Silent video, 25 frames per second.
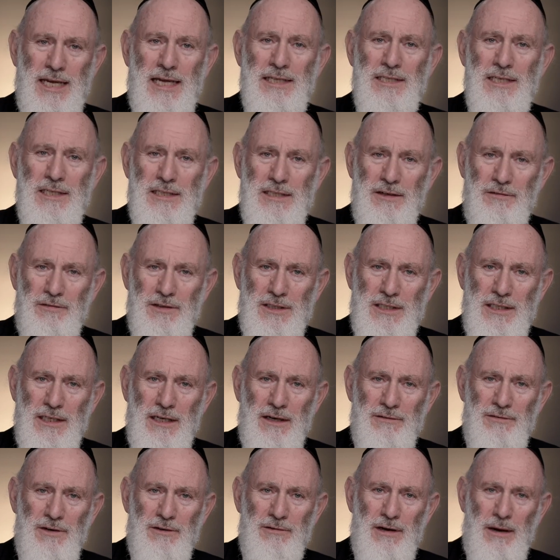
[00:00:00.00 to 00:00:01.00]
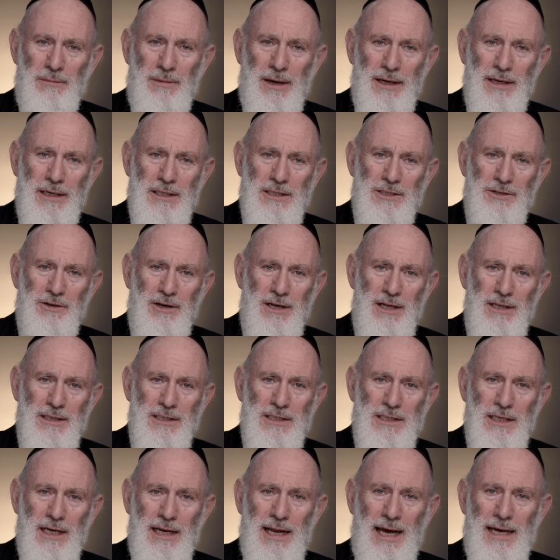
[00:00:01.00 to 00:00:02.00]
sensitivity of a Rabbi Yisrael
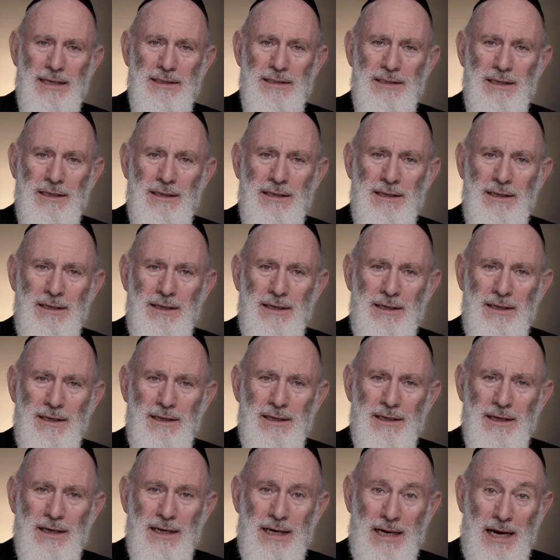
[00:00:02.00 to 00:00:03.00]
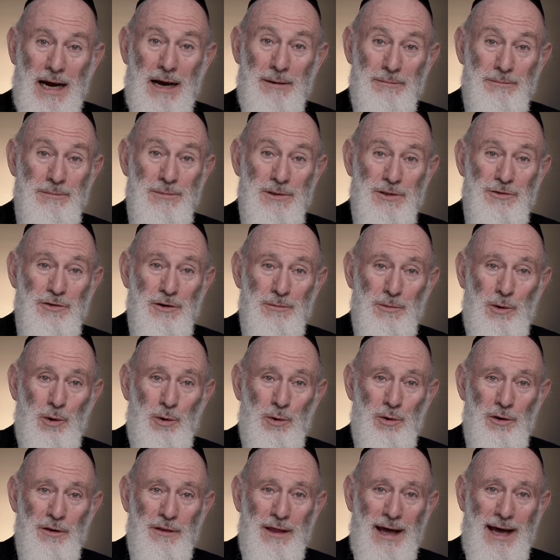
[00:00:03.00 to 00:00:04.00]
Salanta comes from
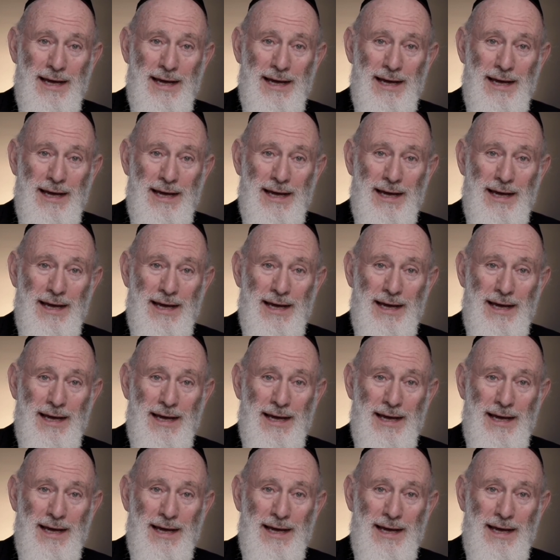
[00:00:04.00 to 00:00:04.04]
all